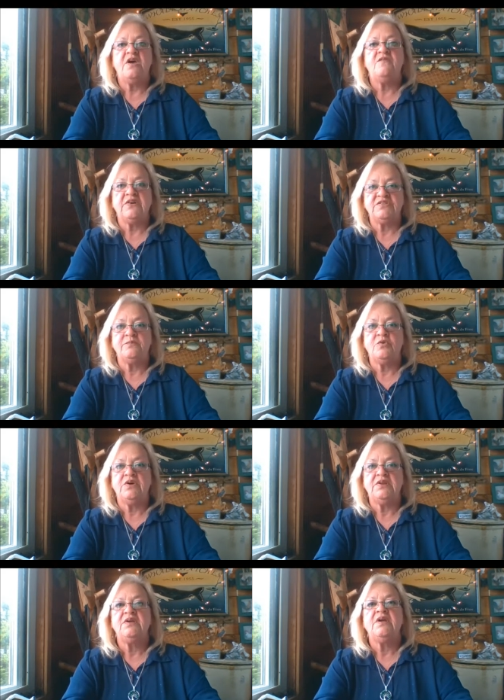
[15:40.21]

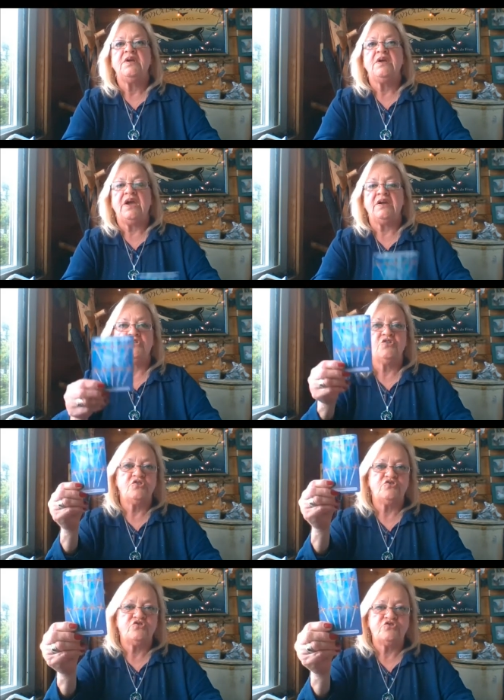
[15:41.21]
victimhood, and
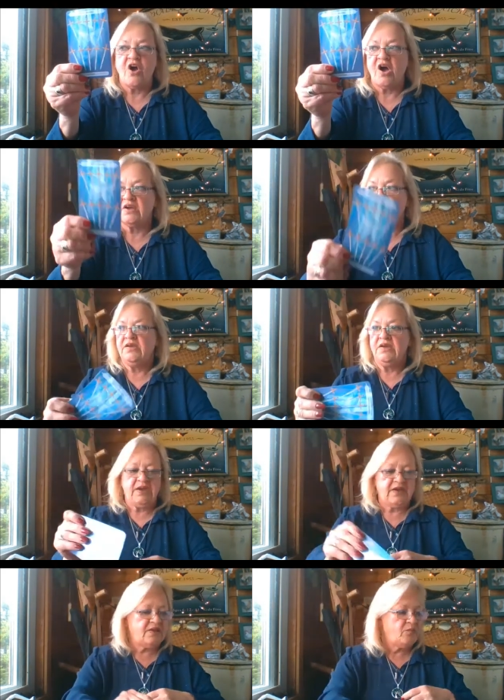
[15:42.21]
shock.
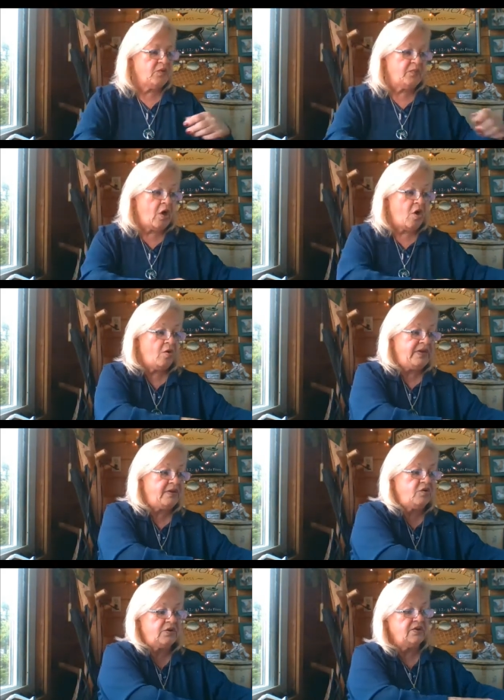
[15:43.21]
And it will all be
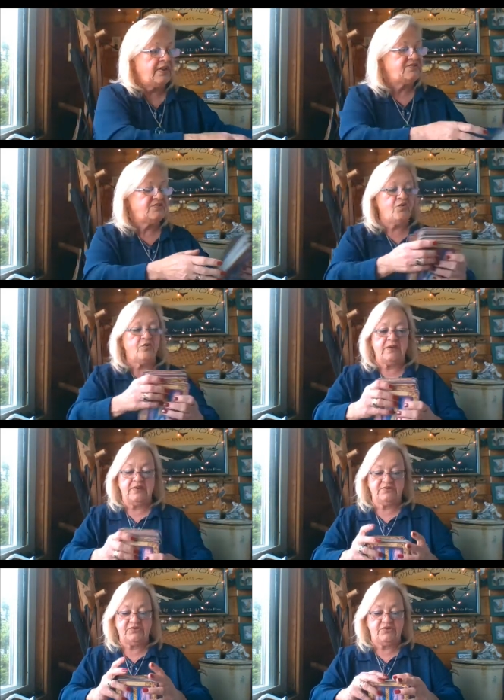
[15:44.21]
good. Let's go right
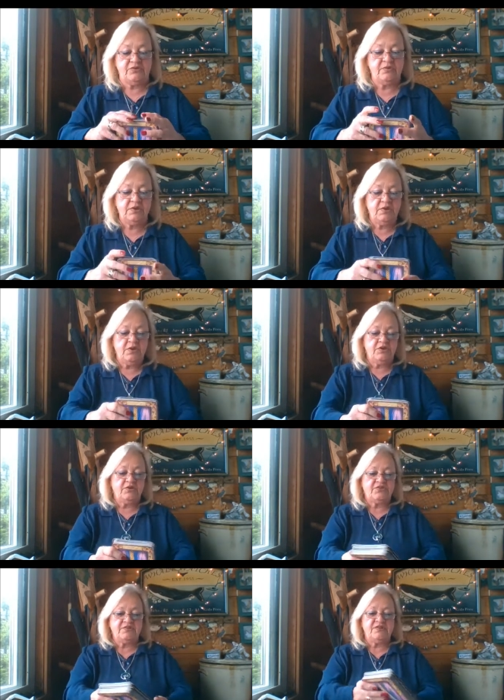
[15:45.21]
into
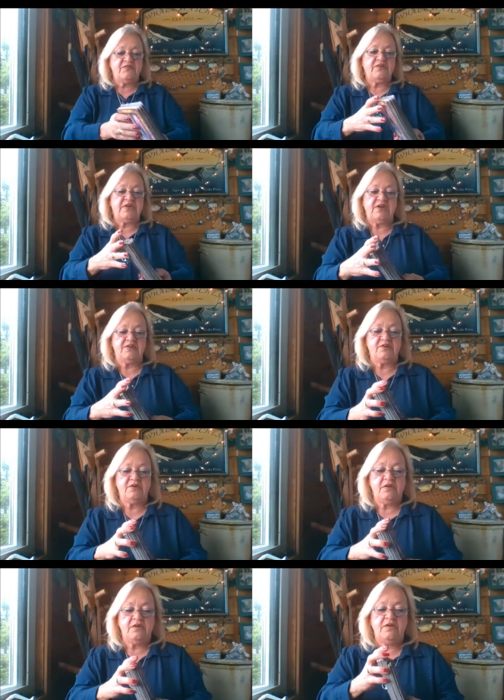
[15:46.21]
your significator.
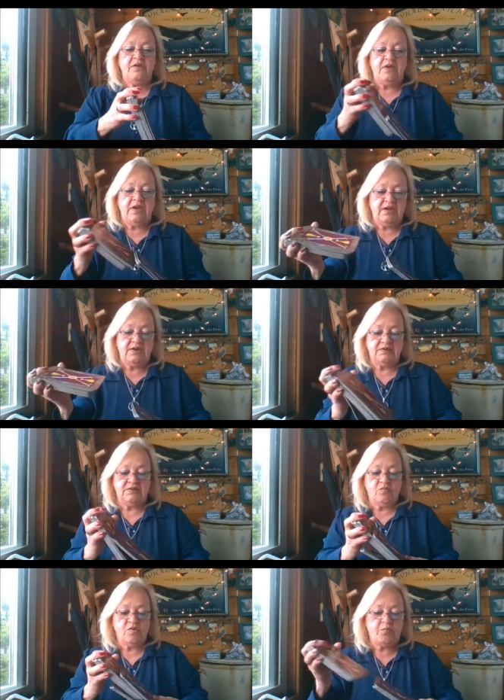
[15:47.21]
And
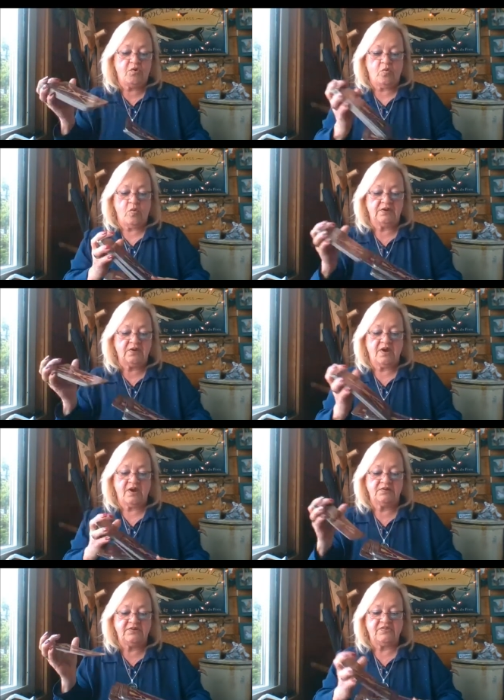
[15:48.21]
we'll pull one
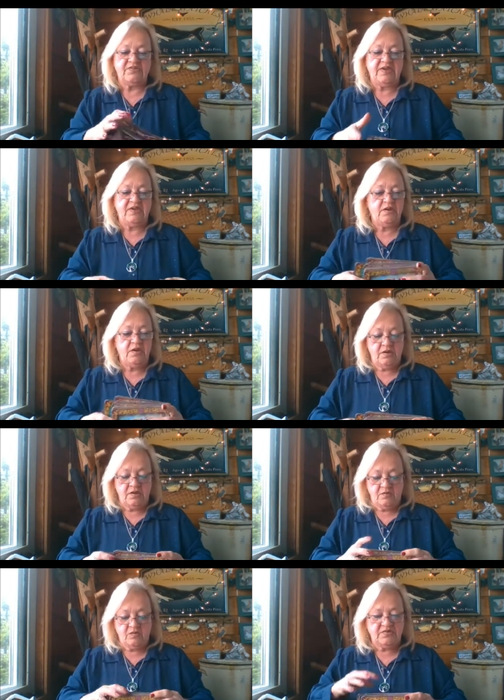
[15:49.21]
card to see
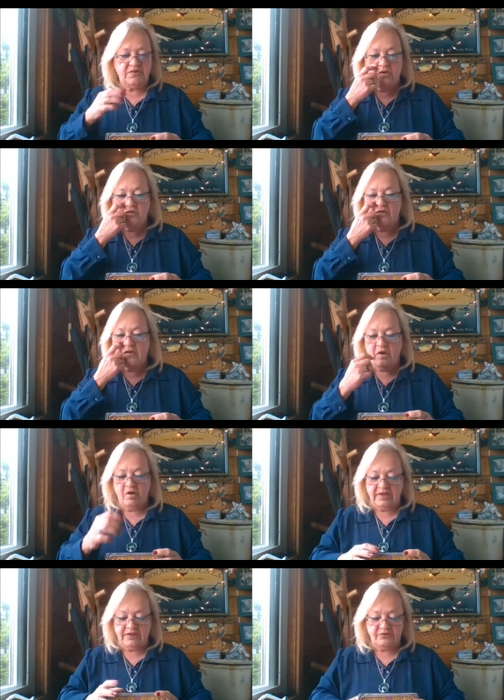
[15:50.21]
what the
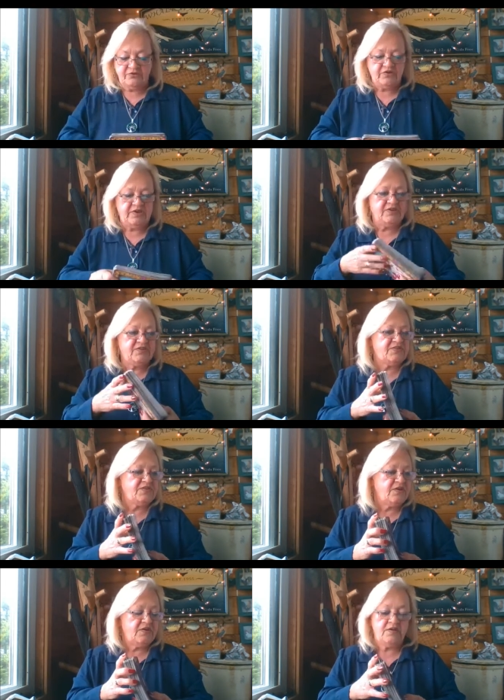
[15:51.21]
overall energy is
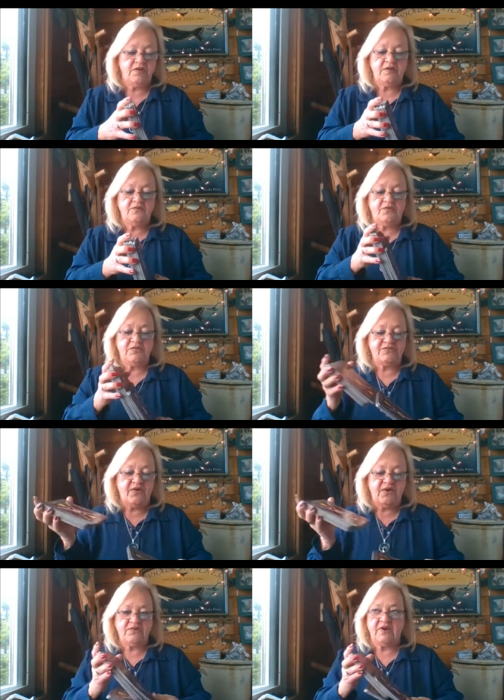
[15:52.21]
for this
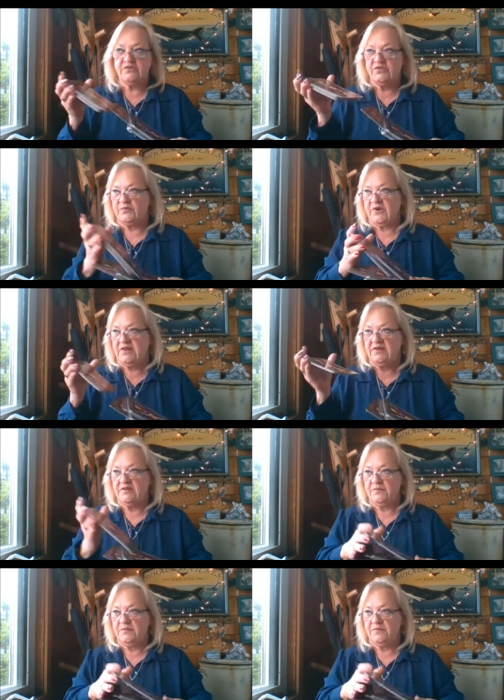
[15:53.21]
five-card spread.